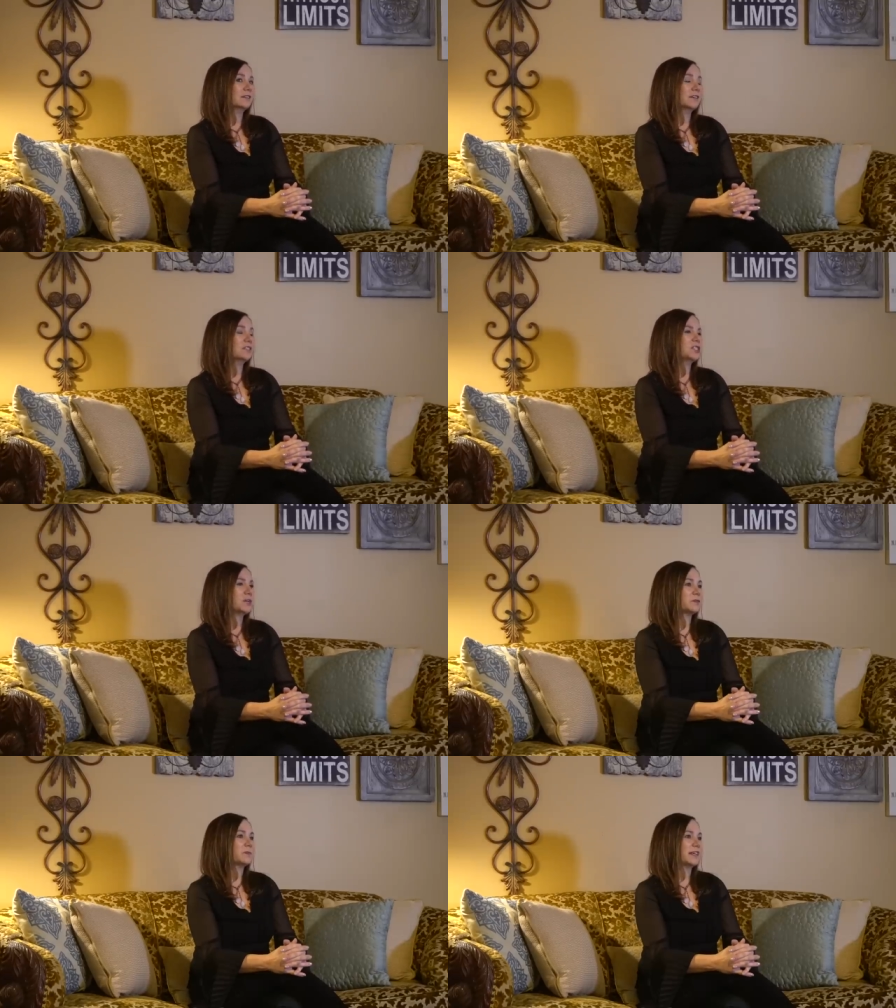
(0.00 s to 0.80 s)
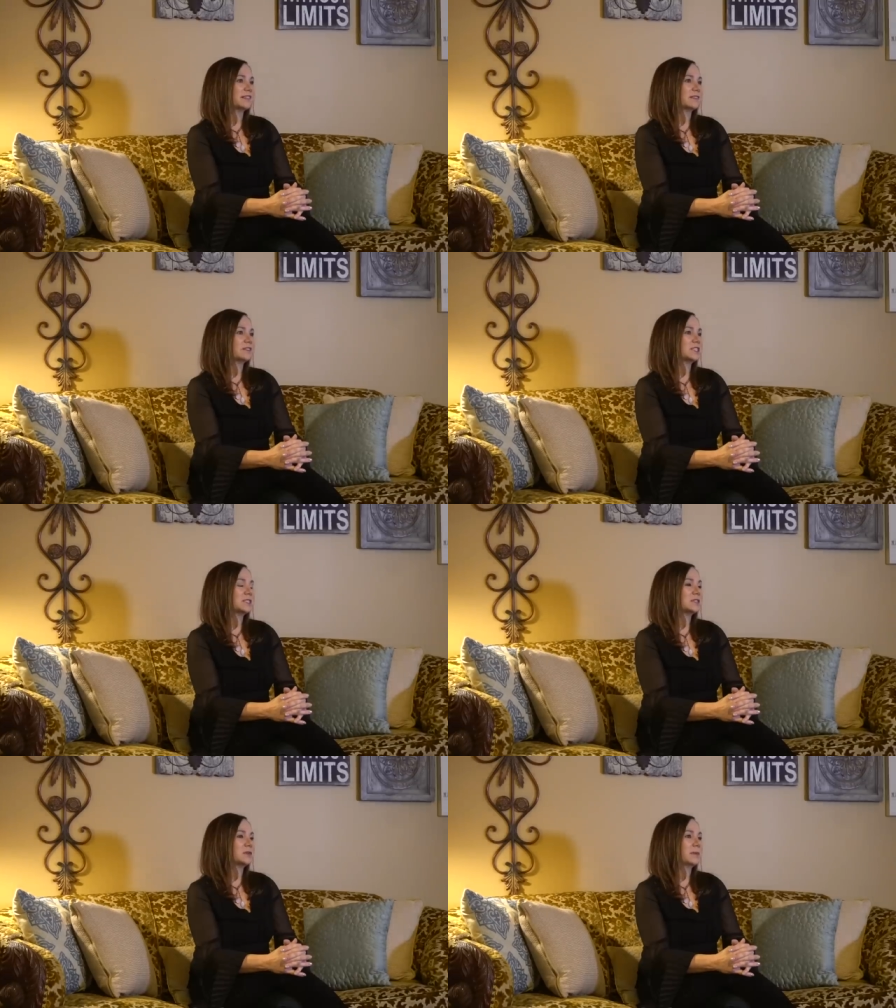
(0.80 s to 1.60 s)
a general message.
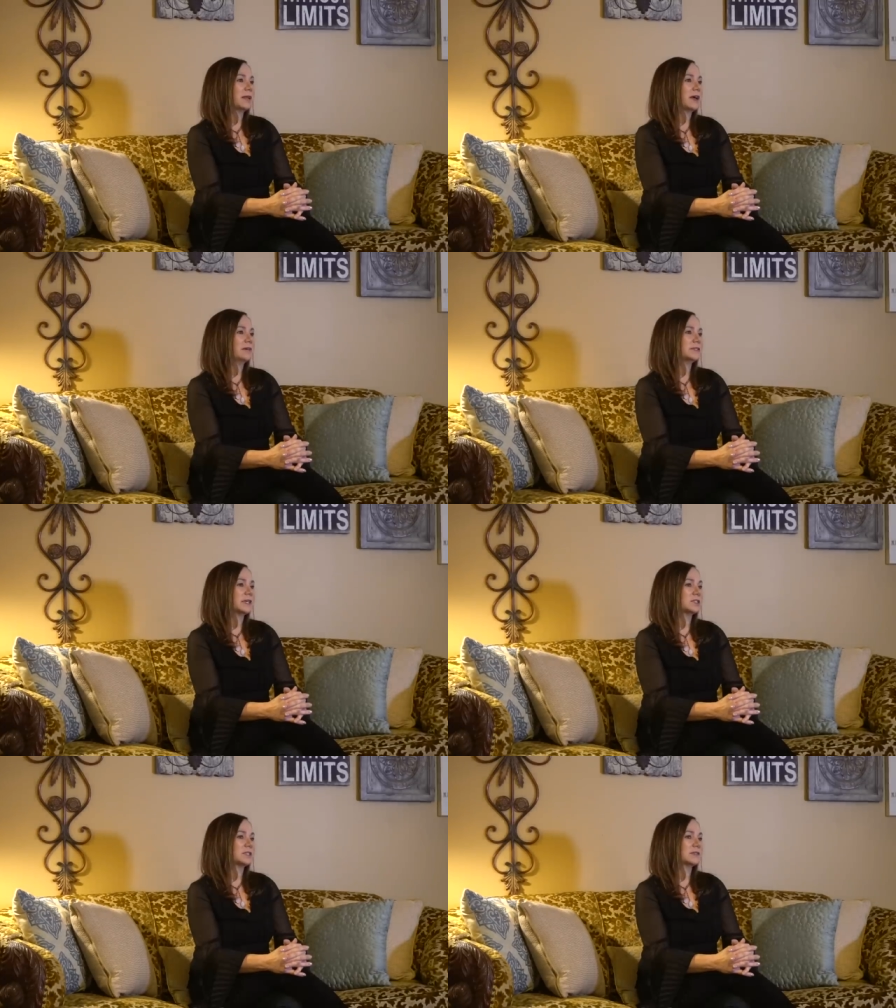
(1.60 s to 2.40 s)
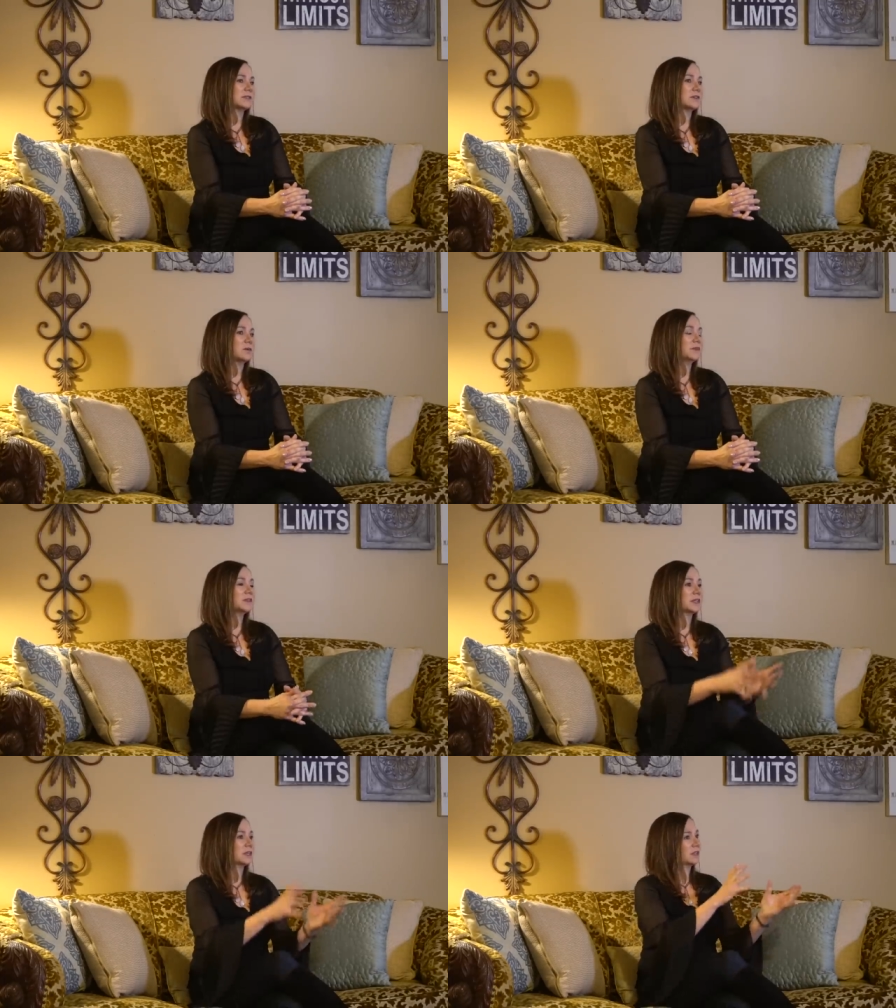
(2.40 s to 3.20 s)
So in my live sessions, it's
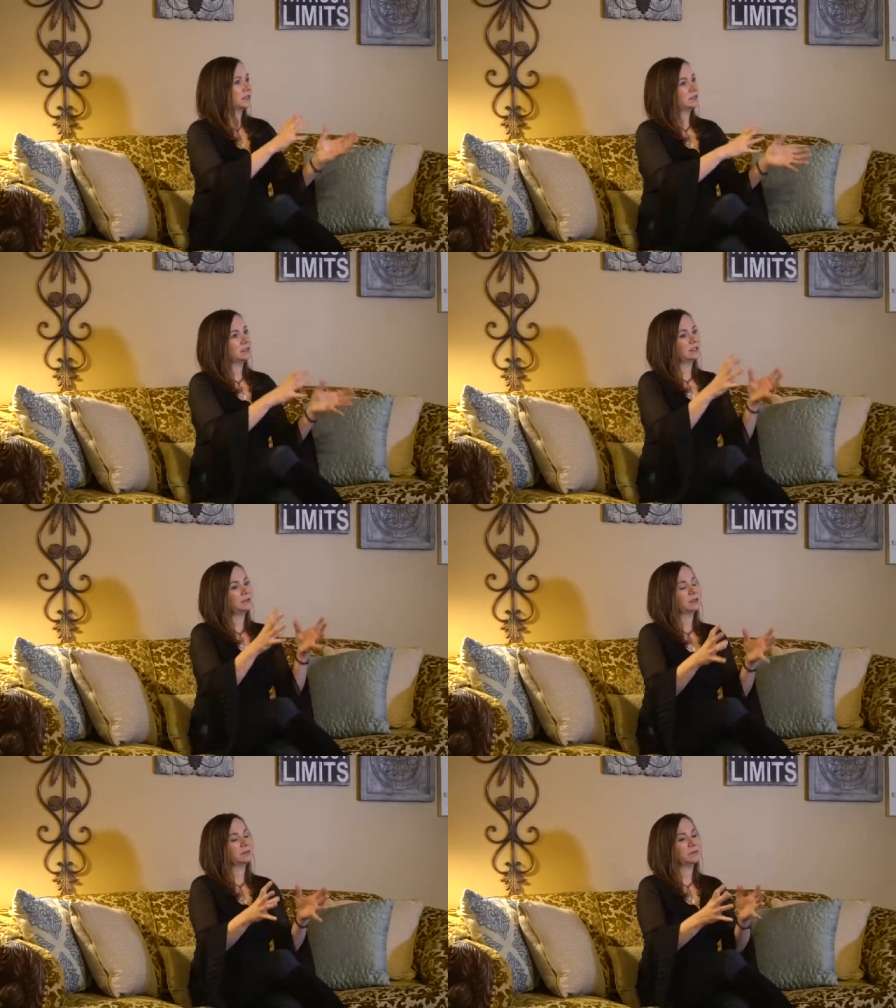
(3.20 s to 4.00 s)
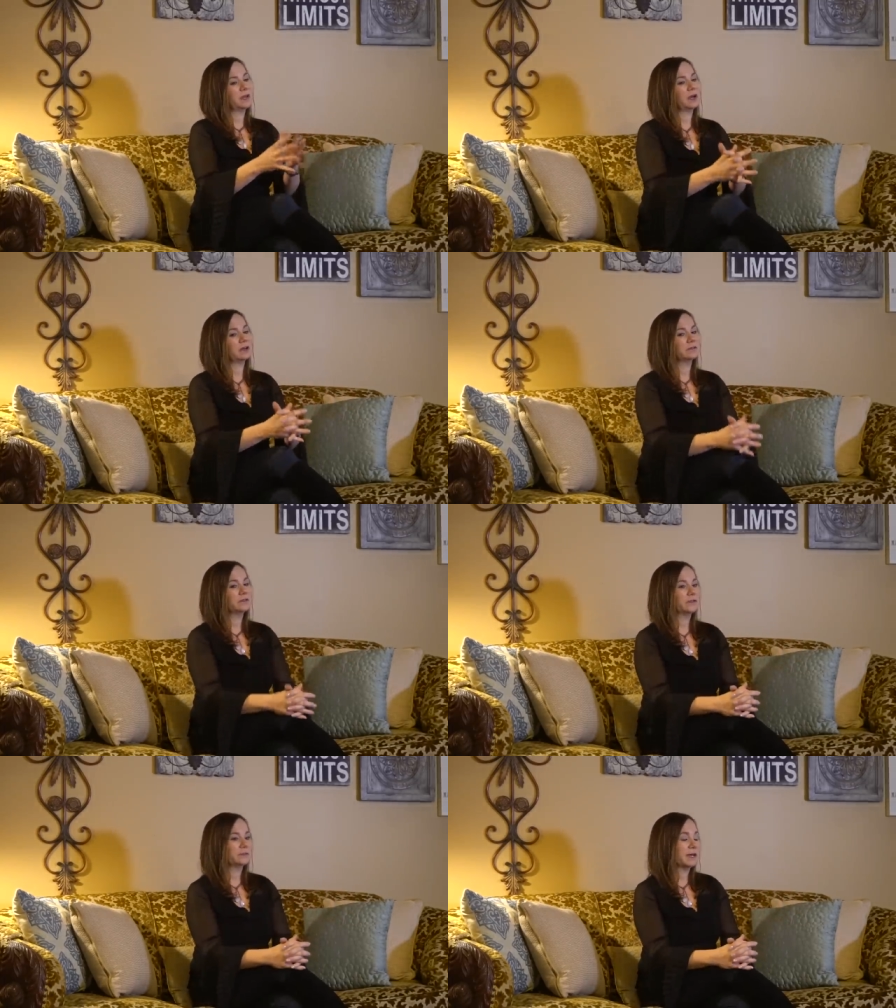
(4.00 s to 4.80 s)
almost like a continuum
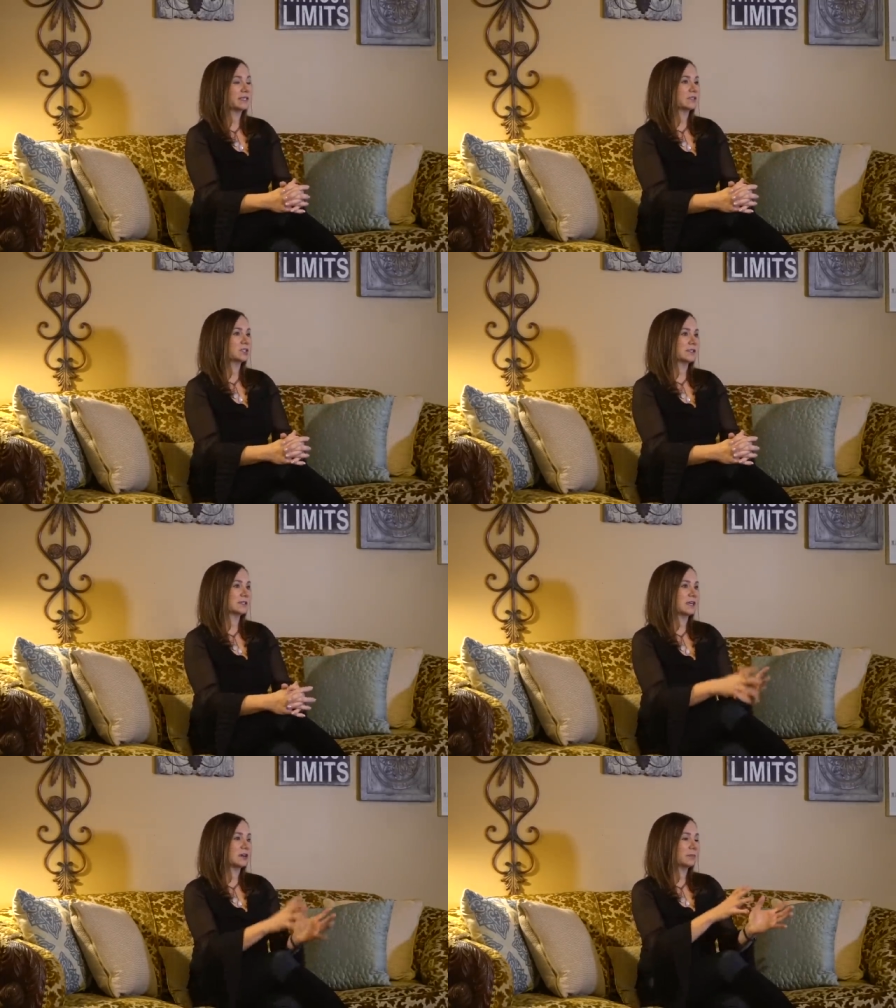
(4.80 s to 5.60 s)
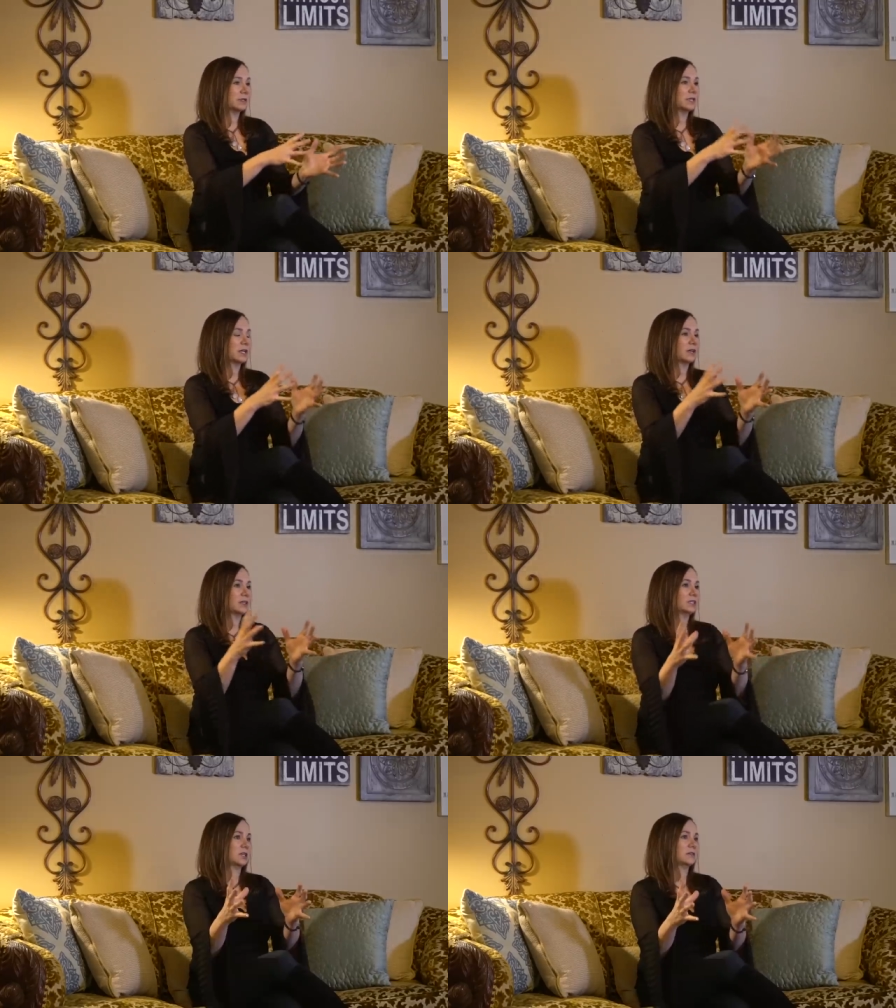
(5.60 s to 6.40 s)
of messages that are building on
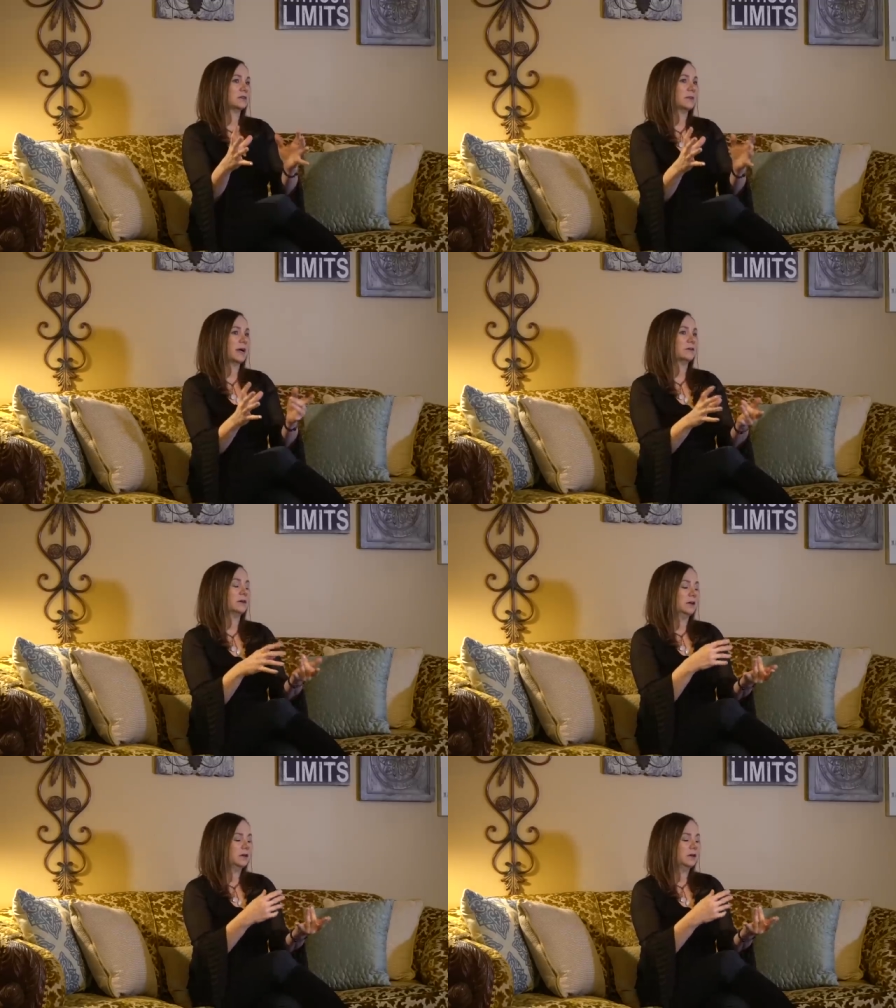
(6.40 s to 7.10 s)
each other about